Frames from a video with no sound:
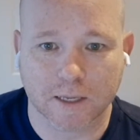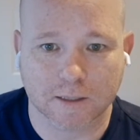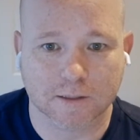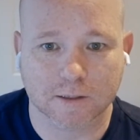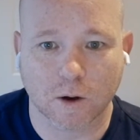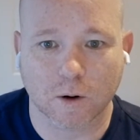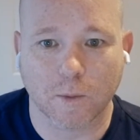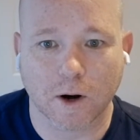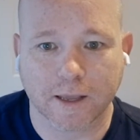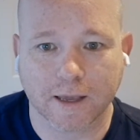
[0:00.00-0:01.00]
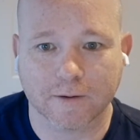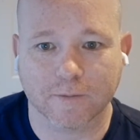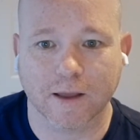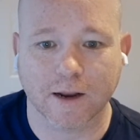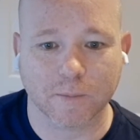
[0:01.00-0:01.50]
means go to
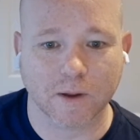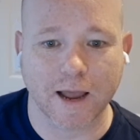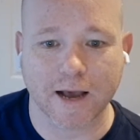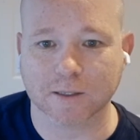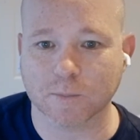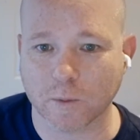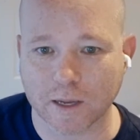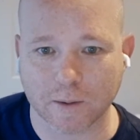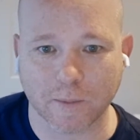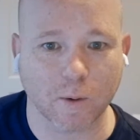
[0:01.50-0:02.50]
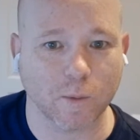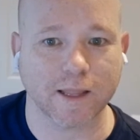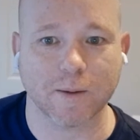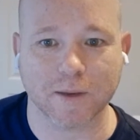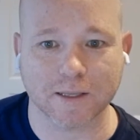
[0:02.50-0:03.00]
market, and I'm going to ask Moeed about
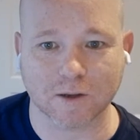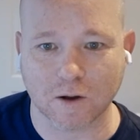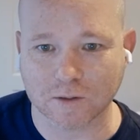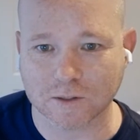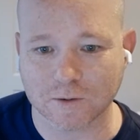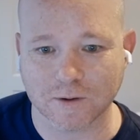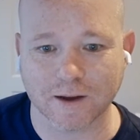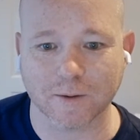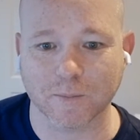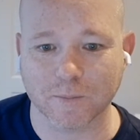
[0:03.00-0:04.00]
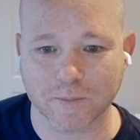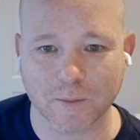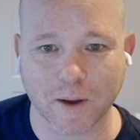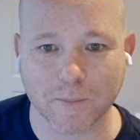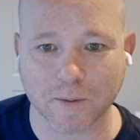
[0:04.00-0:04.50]
what that means also.
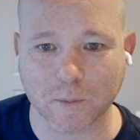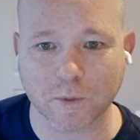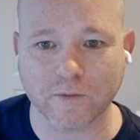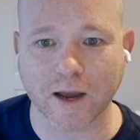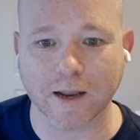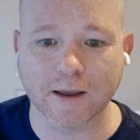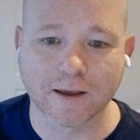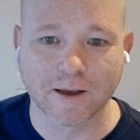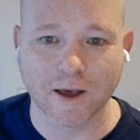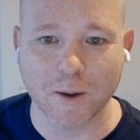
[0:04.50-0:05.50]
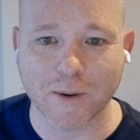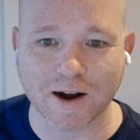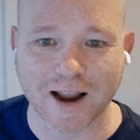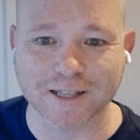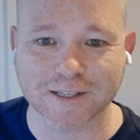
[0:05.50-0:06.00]
He might be able to provide a
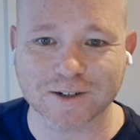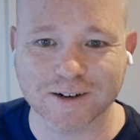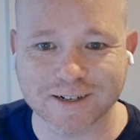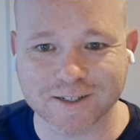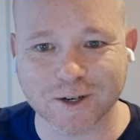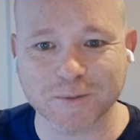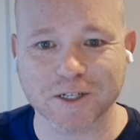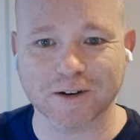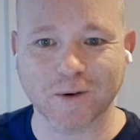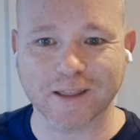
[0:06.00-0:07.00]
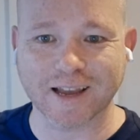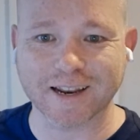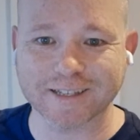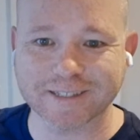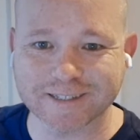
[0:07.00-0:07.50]
better answer and description of what
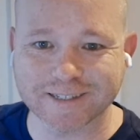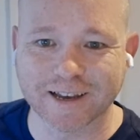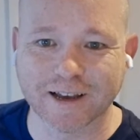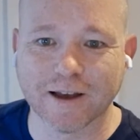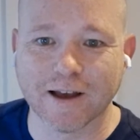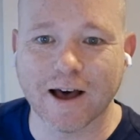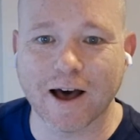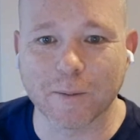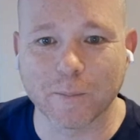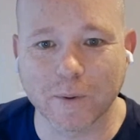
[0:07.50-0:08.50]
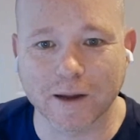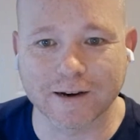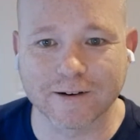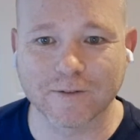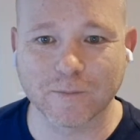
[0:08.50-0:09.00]
that is.
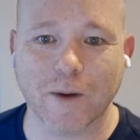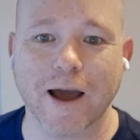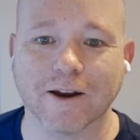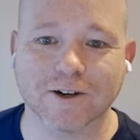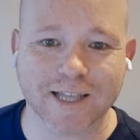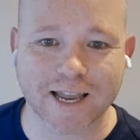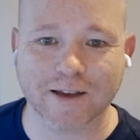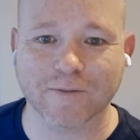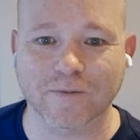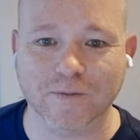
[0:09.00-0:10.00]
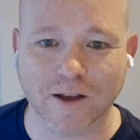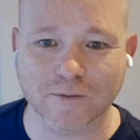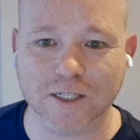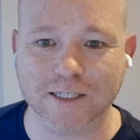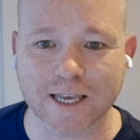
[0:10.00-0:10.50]
But my understanding
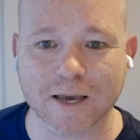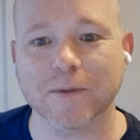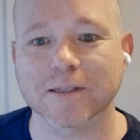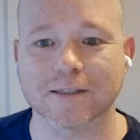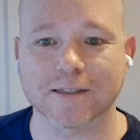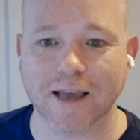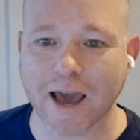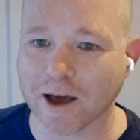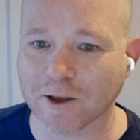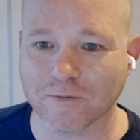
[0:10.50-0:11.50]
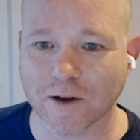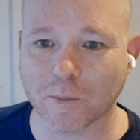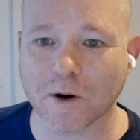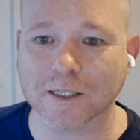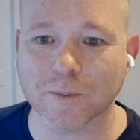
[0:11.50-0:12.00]
of GTM is it's how you
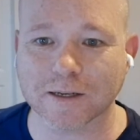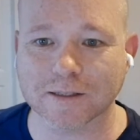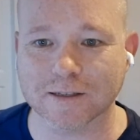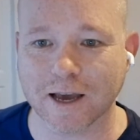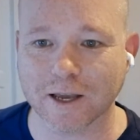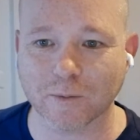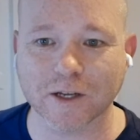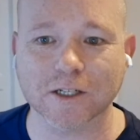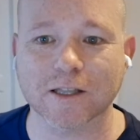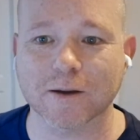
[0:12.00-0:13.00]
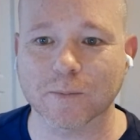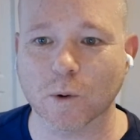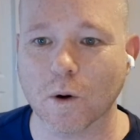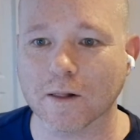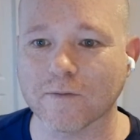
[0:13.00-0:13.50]
find prospects, how you reach them,
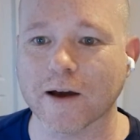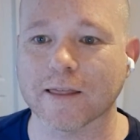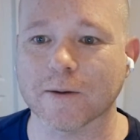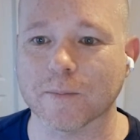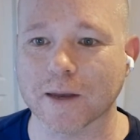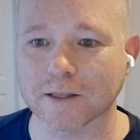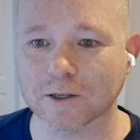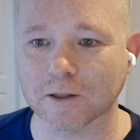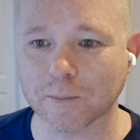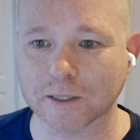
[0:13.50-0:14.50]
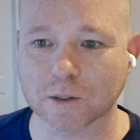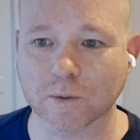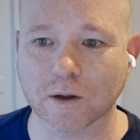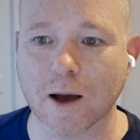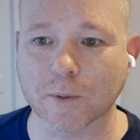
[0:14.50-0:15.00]
qualify them, and turn them
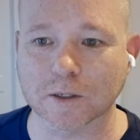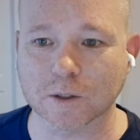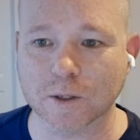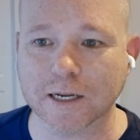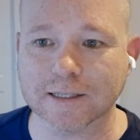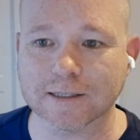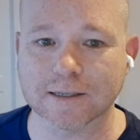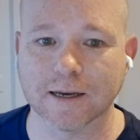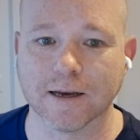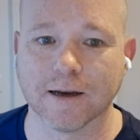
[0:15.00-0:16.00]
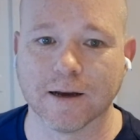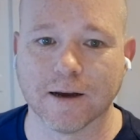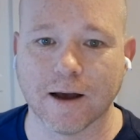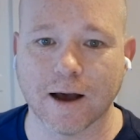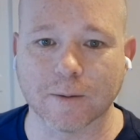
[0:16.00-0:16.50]
into real opportunities.
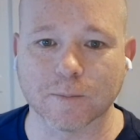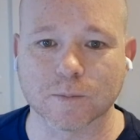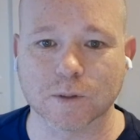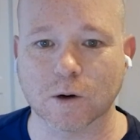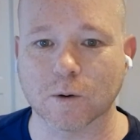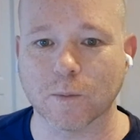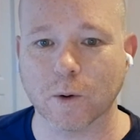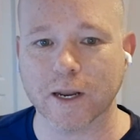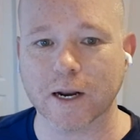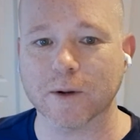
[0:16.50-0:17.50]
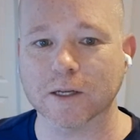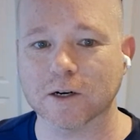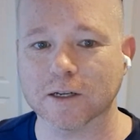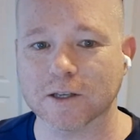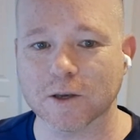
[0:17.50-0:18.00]
So Moeed, I'm going to
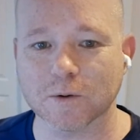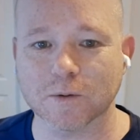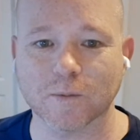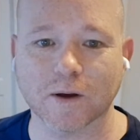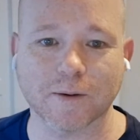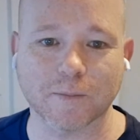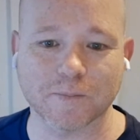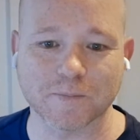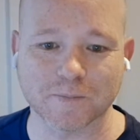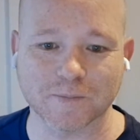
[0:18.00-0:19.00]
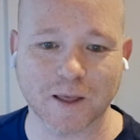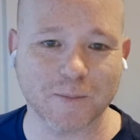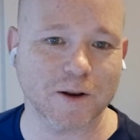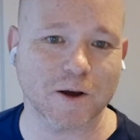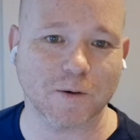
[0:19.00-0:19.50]
turn it to you.
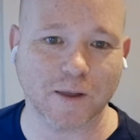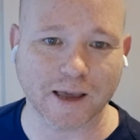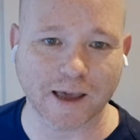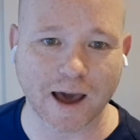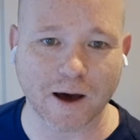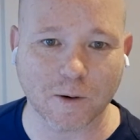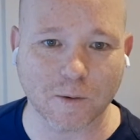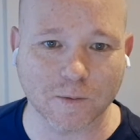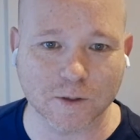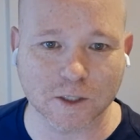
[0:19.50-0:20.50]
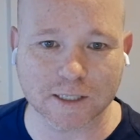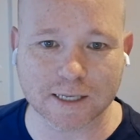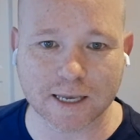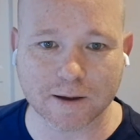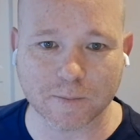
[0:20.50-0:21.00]
Let me know like how
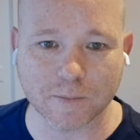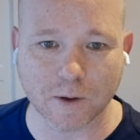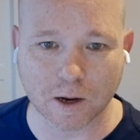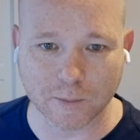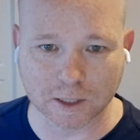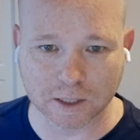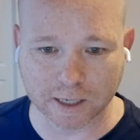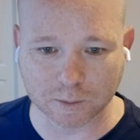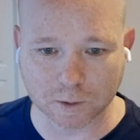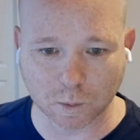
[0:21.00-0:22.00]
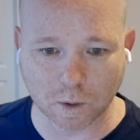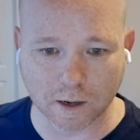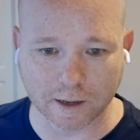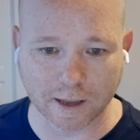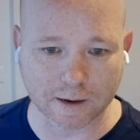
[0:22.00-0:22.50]
GTM automation experts
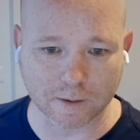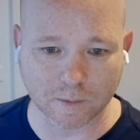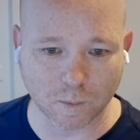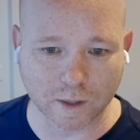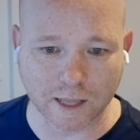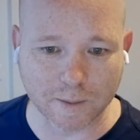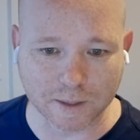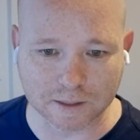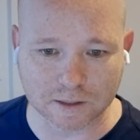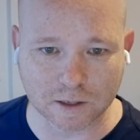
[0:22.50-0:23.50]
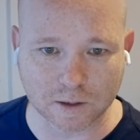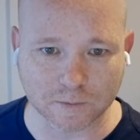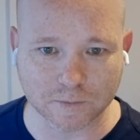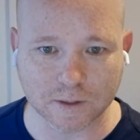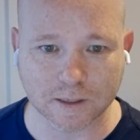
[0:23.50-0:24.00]
work and what that means to you.